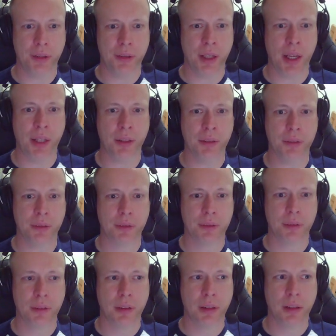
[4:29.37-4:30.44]
And
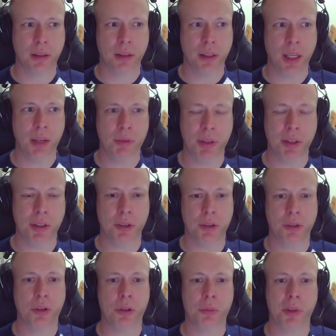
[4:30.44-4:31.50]
even in your
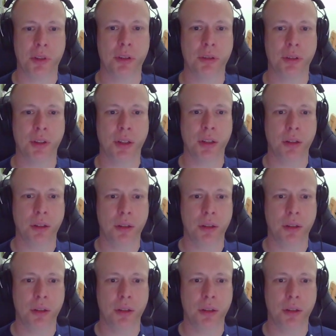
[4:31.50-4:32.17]
normal coding,